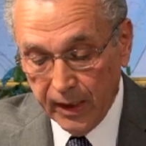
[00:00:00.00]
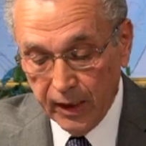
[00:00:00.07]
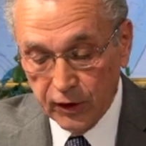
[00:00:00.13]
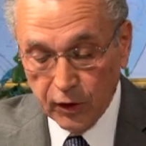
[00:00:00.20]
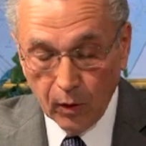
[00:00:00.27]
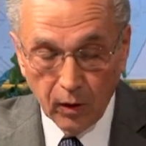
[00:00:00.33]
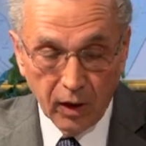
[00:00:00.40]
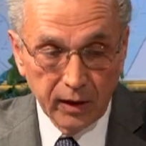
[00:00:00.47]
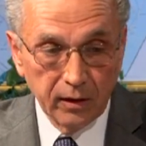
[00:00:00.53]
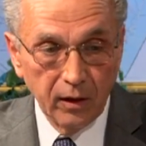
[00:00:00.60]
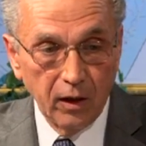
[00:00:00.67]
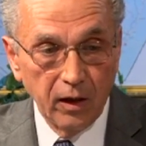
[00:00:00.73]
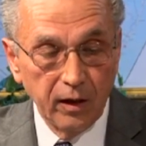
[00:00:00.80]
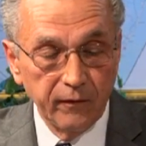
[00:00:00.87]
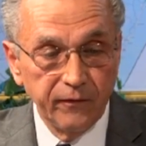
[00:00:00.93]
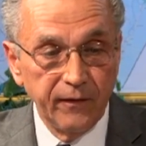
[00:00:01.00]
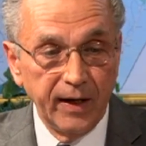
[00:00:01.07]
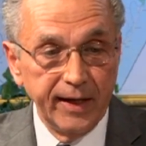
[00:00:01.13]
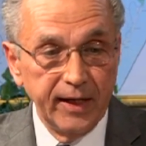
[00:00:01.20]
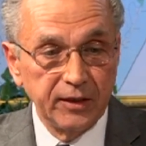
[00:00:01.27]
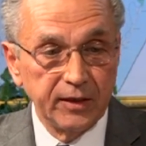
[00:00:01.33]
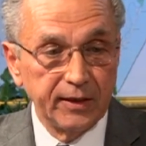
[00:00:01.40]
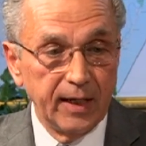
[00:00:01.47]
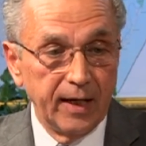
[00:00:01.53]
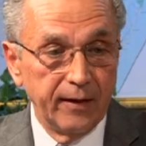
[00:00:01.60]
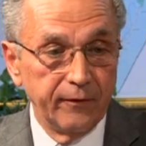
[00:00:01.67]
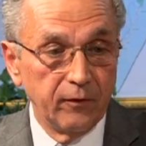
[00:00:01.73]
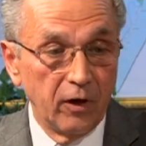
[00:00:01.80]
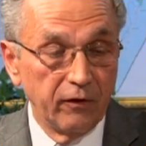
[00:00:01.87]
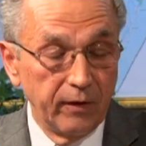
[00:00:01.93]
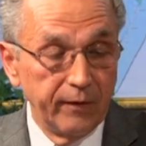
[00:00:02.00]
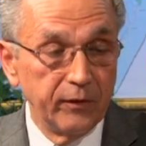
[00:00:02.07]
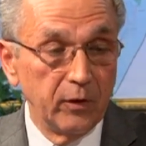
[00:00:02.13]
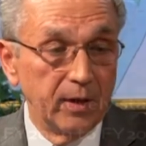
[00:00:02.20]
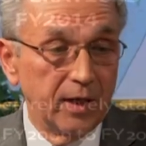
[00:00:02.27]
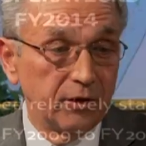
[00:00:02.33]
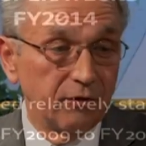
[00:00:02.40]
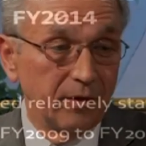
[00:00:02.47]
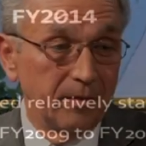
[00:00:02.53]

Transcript: So our finances our revenue has